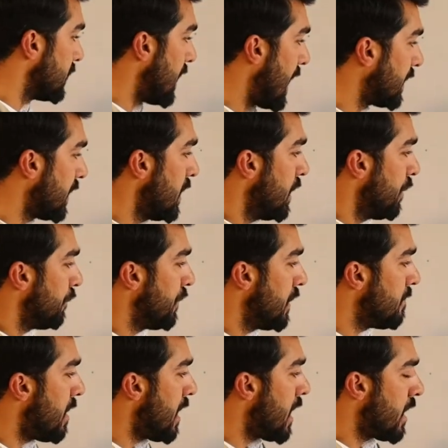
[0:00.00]
that
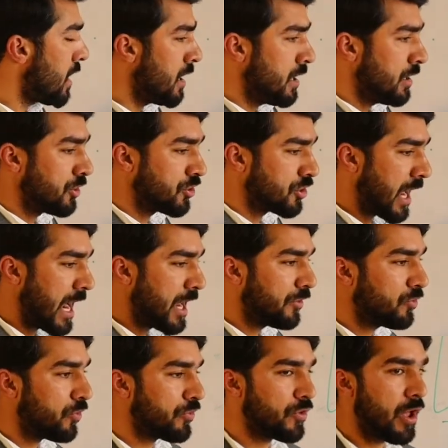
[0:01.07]
we may try
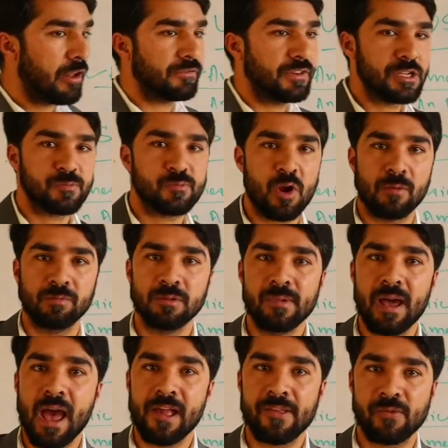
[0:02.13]
to solve this
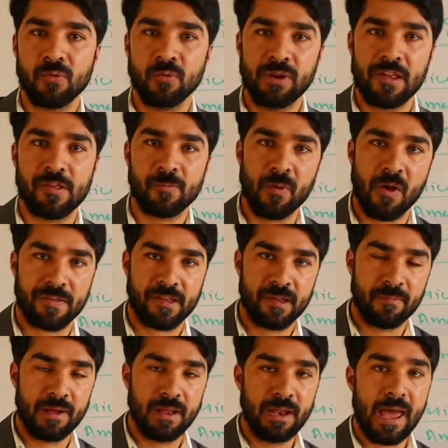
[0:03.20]
problem as soon as
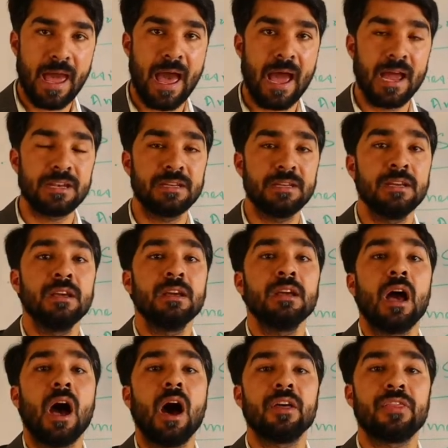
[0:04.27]
possible and
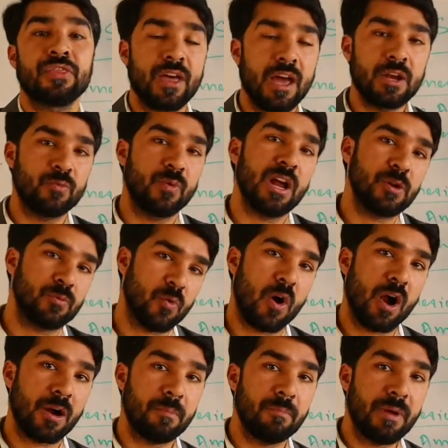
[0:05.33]
a third world
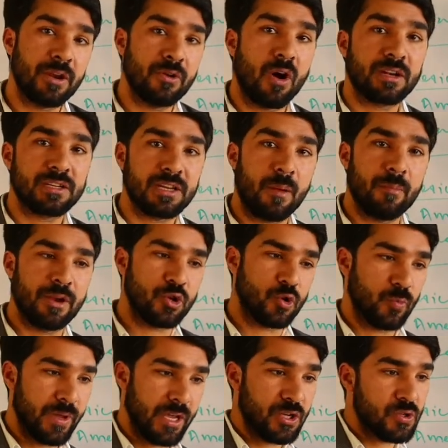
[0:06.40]
war may not come into
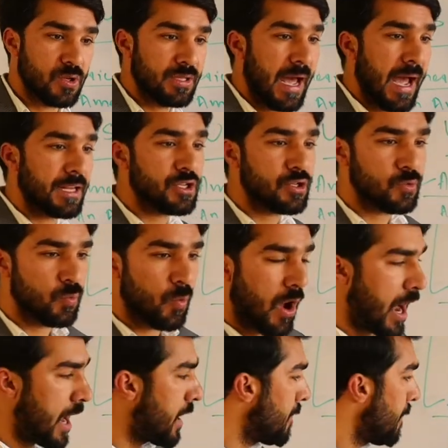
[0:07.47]
being. So that's
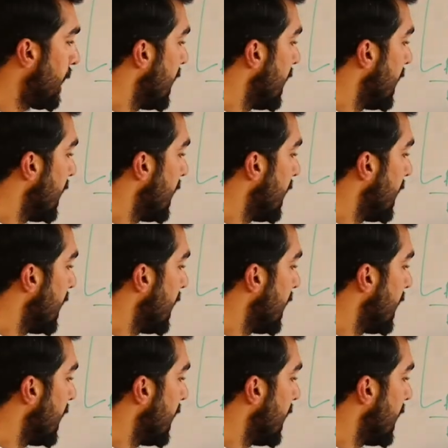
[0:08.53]
why